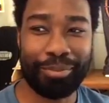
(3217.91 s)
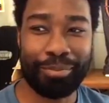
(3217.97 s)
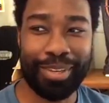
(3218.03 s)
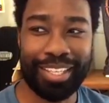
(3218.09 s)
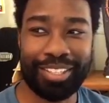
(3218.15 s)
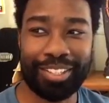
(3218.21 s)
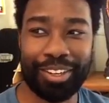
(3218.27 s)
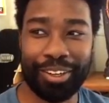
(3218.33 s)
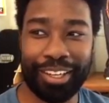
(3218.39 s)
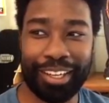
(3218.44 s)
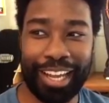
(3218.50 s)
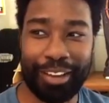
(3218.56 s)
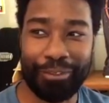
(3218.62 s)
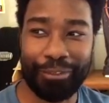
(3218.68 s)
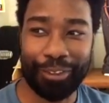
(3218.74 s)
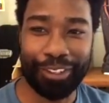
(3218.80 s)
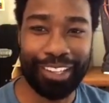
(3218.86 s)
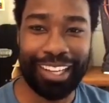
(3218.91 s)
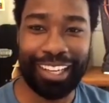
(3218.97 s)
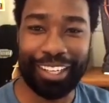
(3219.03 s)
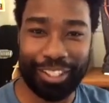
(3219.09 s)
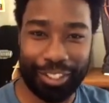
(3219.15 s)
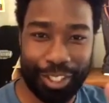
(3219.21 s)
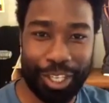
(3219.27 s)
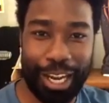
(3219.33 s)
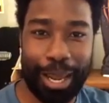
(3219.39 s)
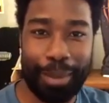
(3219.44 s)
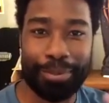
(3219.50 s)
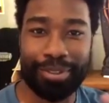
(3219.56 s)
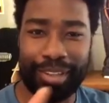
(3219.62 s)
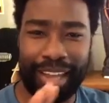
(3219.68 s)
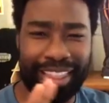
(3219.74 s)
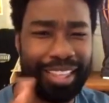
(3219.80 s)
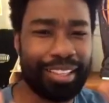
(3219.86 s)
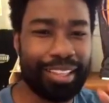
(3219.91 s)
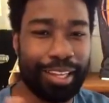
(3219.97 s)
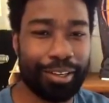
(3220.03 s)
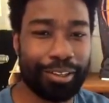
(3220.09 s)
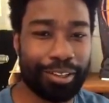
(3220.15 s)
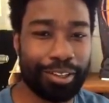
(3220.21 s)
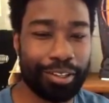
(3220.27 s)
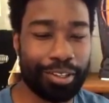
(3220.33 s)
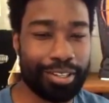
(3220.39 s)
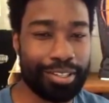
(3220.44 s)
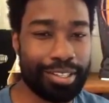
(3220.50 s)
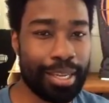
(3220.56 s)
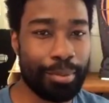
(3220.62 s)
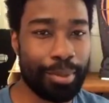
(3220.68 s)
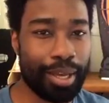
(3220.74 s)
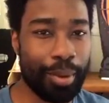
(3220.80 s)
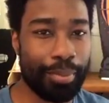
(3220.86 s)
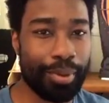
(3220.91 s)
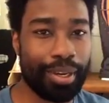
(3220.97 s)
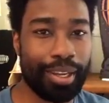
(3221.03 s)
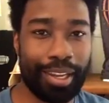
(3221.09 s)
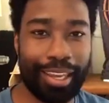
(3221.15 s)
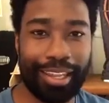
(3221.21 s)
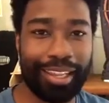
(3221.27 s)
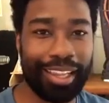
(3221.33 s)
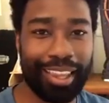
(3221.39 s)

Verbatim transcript: me starting at Foot Locker or Champs. I think they are they're the same company. And then